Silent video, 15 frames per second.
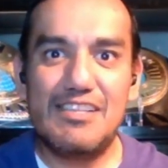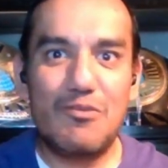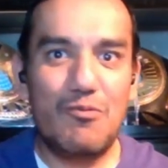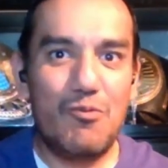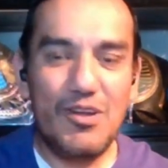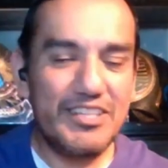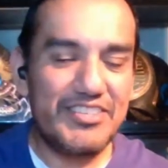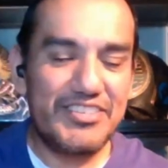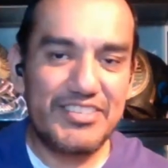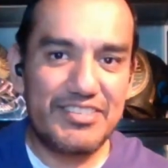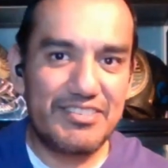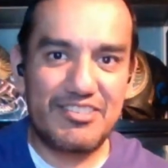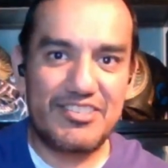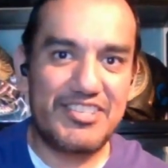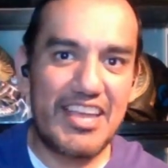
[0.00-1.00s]
Once
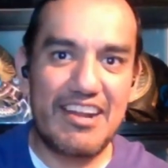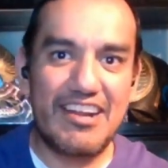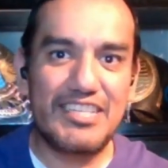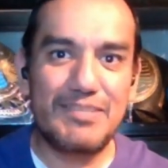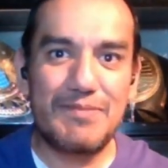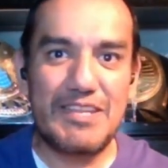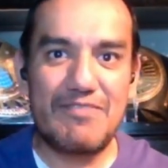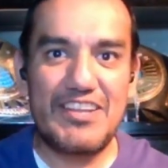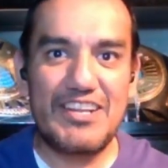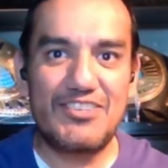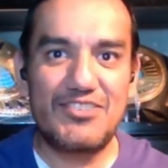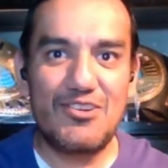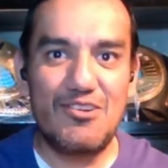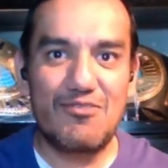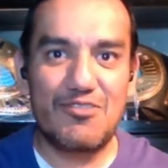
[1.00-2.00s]
Saturday night's main event
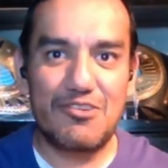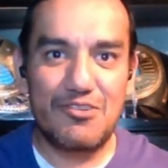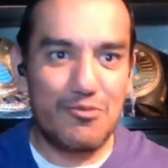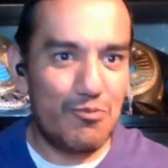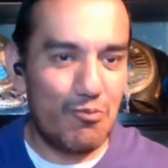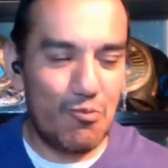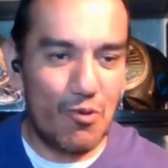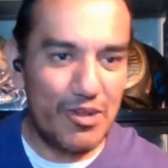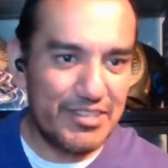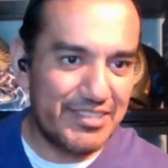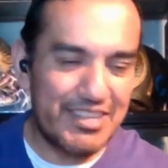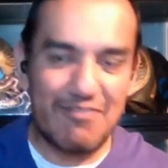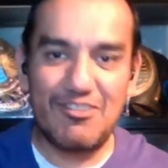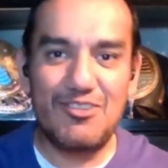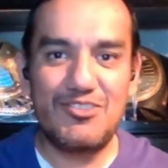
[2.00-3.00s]
is over, once
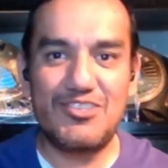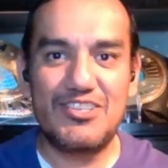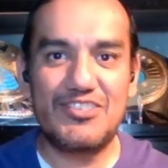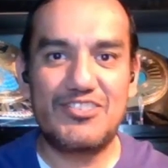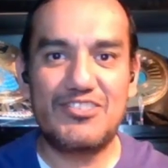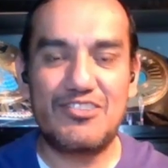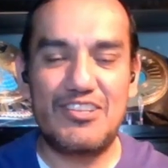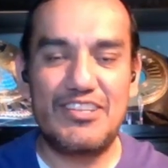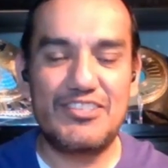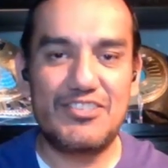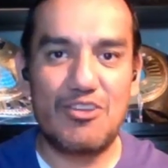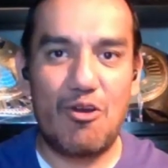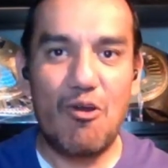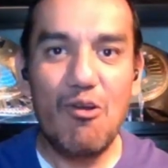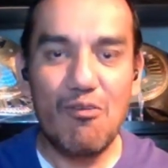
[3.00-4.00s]
Evolution is
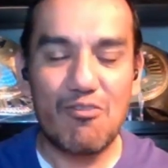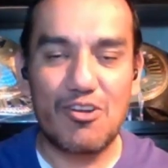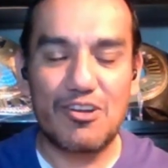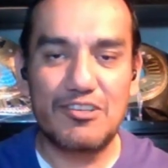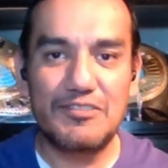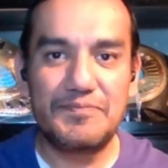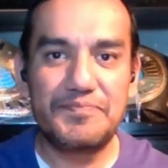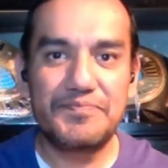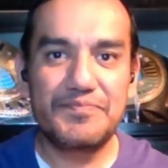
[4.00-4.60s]
over,